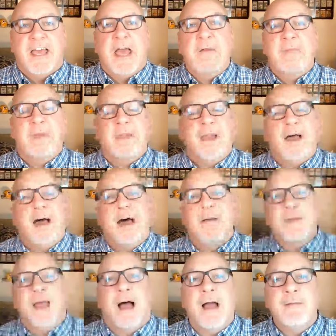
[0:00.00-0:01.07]
Happy
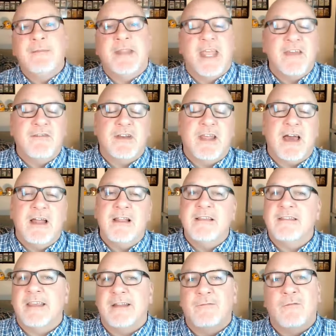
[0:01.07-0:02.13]
hobby. I'm David
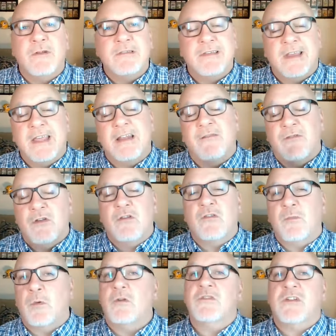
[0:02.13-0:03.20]
Gonos. And once again, if you're a
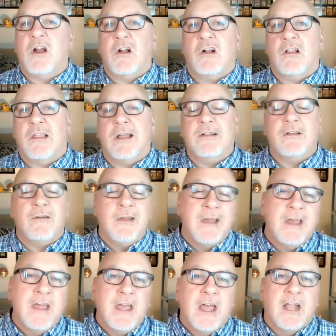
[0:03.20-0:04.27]
sports car collector
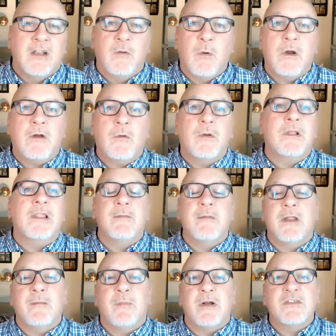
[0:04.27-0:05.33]
and you're working with a
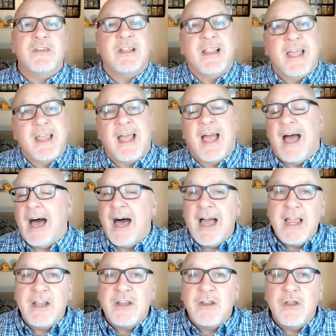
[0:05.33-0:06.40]
limited budget like
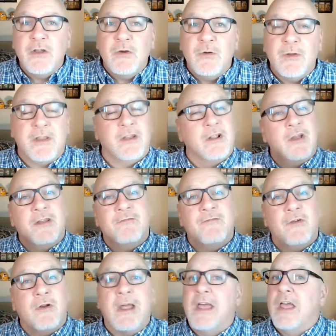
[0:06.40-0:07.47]
I do, and you're looking
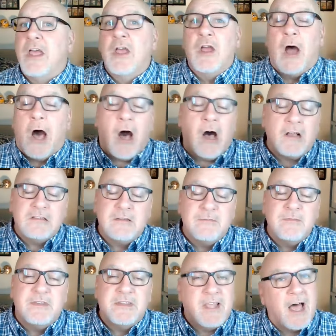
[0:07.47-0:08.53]
for
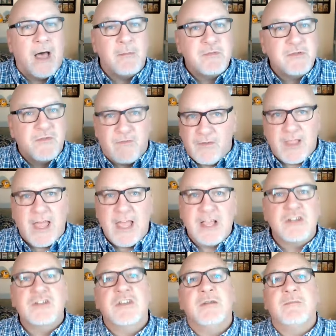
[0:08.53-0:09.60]
awesome Topps
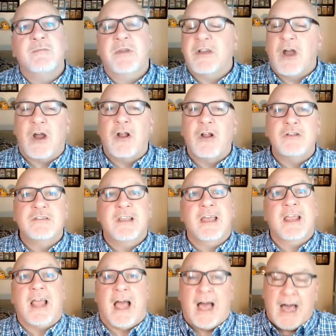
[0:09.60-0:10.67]
flagship cards
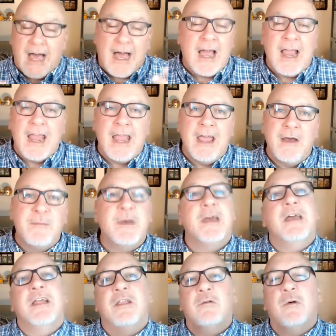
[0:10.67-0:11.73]
like I am,
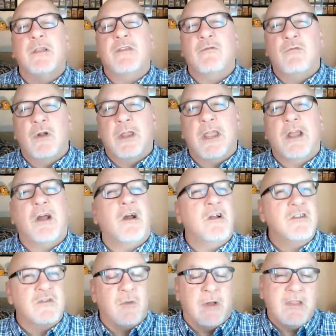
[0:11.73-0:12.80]
you want the rookie
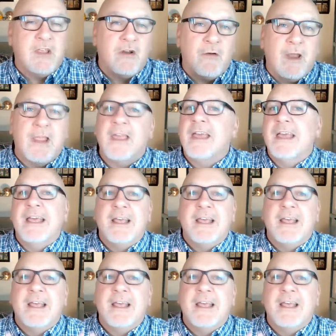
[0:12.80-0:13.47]
cards, you want the great